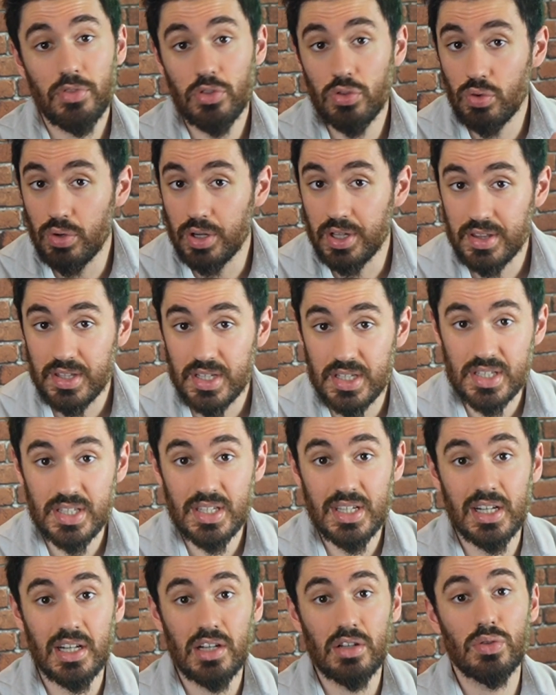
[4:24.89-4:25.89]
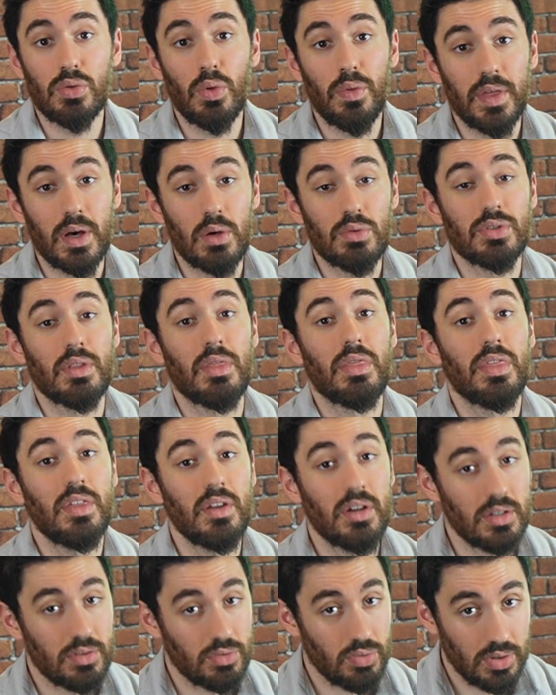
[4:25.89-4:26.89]
During this year,
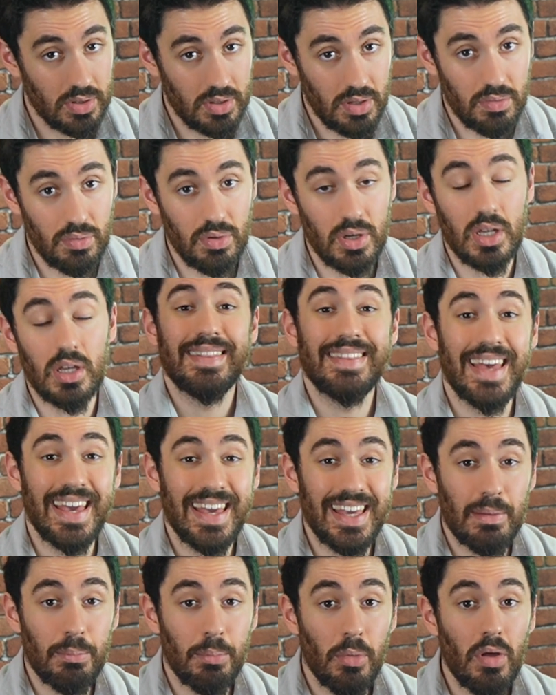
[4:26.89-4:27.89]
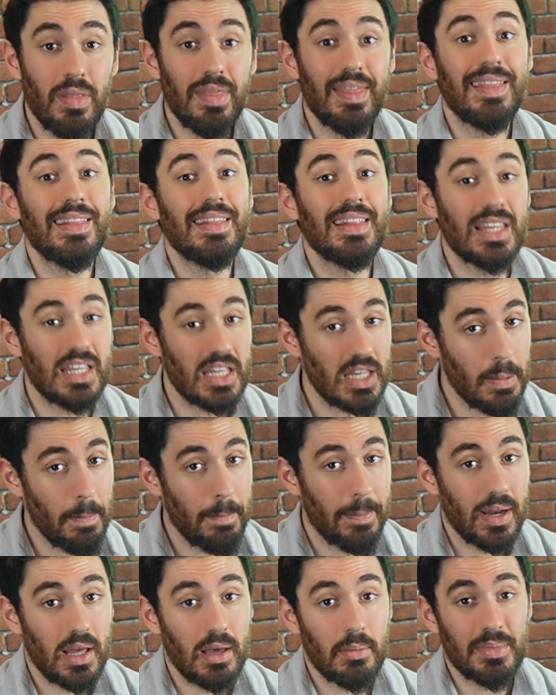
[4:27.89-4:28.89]
2023, the monthly
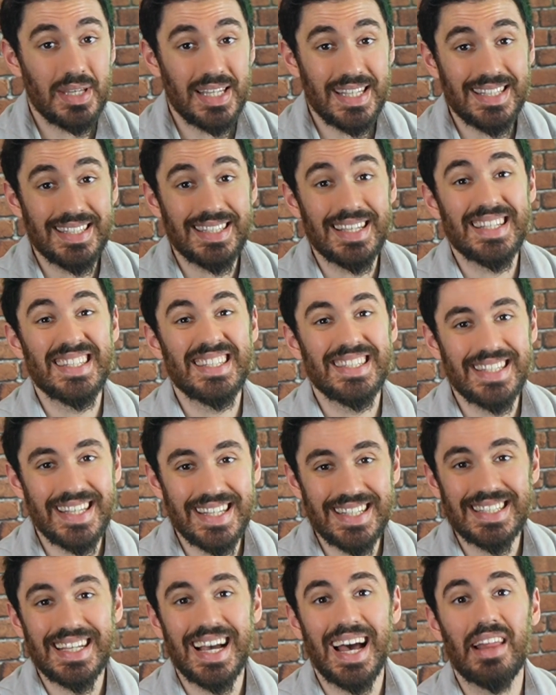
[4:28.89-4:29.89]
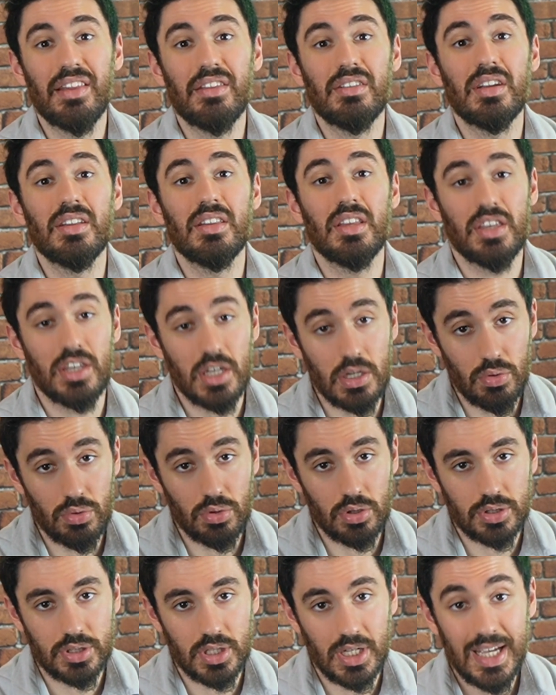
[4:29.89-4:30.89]
IPREM is 600
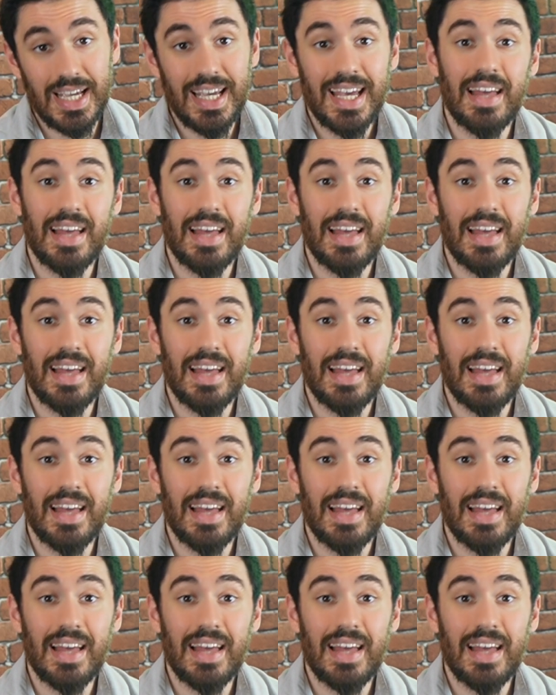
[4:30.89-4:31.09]
euros.